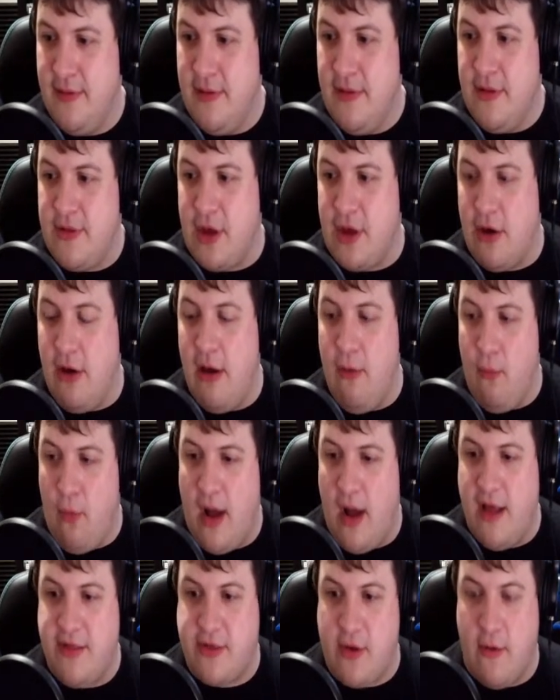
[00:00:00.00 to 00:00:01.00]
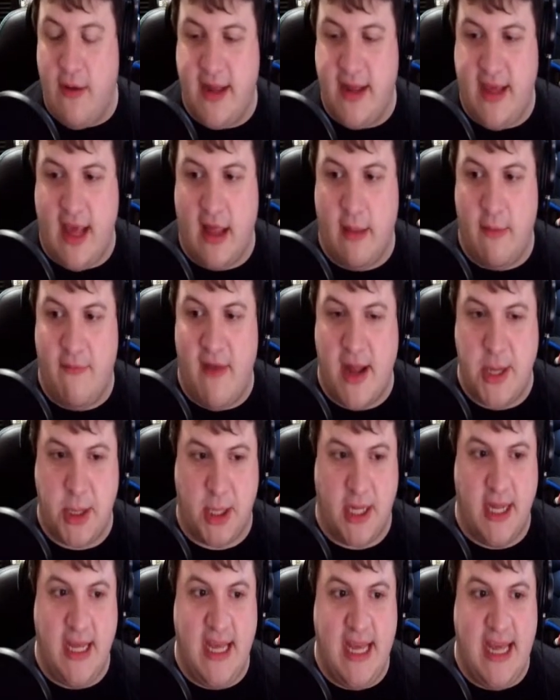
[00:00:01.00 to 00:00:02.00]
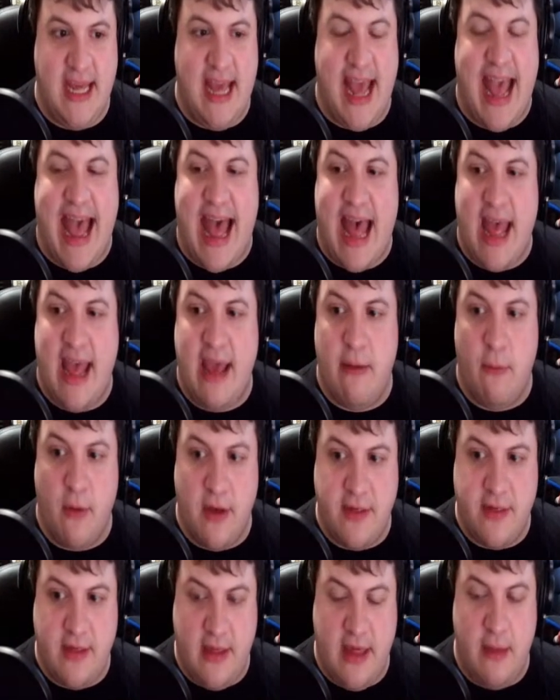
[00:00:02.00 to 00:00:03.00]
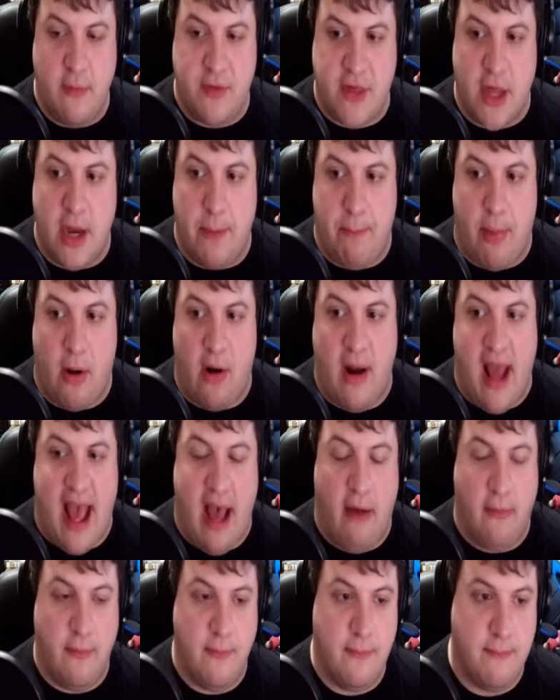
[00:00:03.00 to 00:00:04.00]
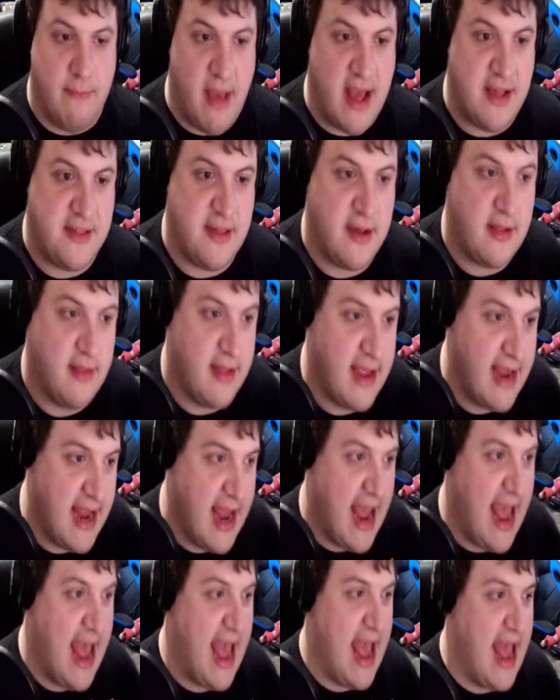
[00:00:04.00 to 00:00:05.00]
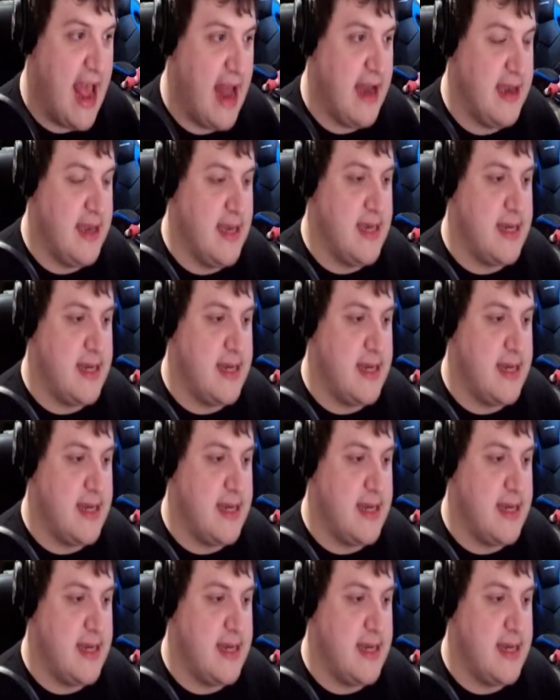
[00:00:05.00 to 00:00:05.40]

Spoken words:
So it was going to kill him eventually. Yeah, he was going to burn out, basically. And